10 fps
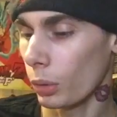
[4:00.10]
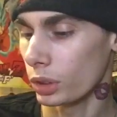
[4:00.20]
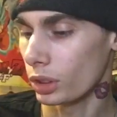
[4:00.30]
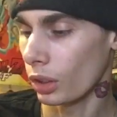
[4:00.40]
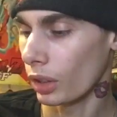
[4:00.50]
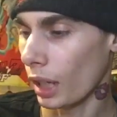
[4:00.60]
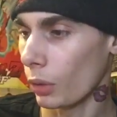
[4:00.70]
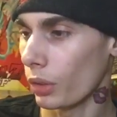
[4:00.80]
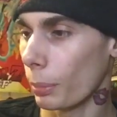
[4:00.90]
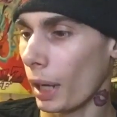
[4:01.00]
out what's going
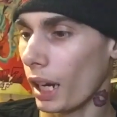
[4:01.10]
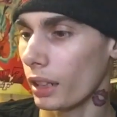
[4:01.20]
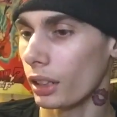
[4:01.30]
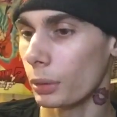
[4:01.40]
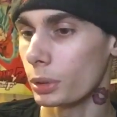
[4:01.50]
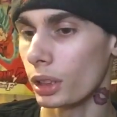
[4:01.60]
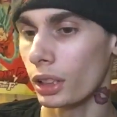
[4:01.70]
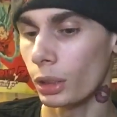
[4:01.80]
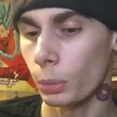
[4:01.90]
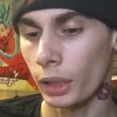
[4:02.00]
on with Apocalypse a
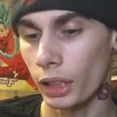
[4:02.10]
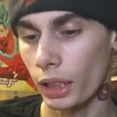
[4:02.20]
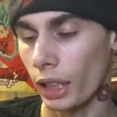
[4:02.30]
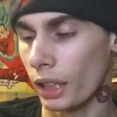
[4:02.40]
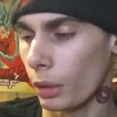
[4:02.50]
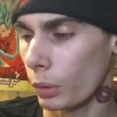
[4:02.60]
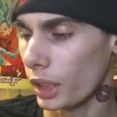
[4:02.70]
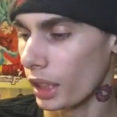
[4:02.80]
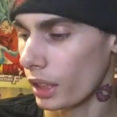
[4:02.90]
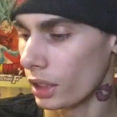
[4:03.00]
little bit, and then we
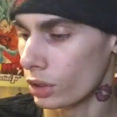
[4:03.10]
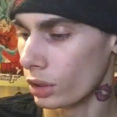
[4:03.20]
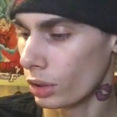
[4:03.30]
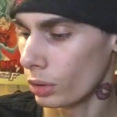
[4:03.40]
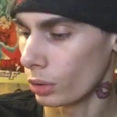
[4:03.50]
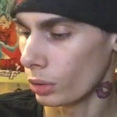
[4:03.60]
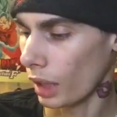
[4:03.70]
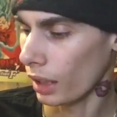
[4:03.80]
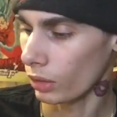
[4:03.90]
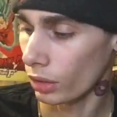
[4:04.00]
get this new,
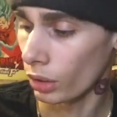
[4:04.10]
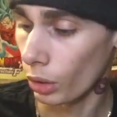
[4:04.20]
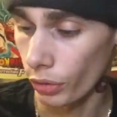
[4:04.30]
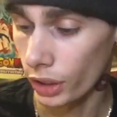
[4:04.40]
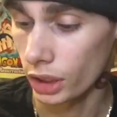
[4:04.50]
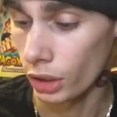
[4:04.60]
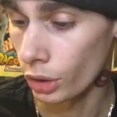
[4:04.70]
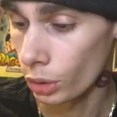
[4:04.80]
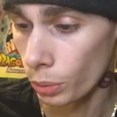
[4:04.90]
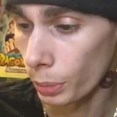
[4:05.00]
I don't know if he's a
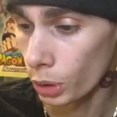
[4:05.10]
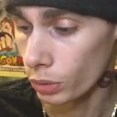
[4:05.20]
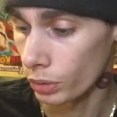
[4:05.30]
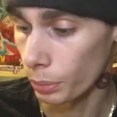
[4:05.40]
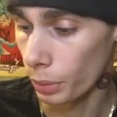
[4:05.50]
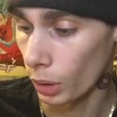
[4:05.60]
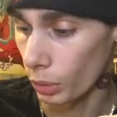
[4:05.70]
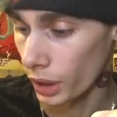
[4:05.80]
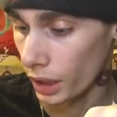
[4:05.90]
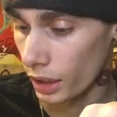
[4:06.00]
new mutant, but
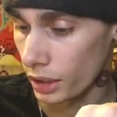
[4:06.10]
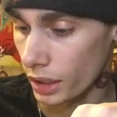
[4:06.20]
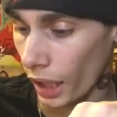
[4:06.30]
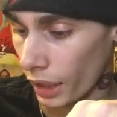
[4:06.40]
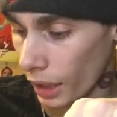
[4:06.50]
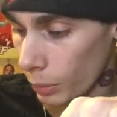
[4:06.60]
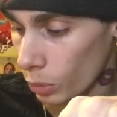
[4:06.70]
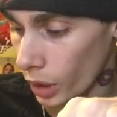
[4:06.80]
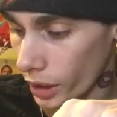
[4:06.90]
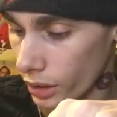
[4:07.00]
we get this guy
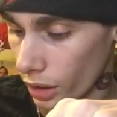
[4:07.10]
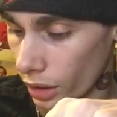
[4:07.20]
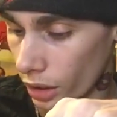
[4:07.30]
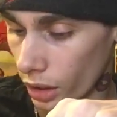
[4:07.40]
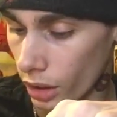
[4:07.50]
named Richter.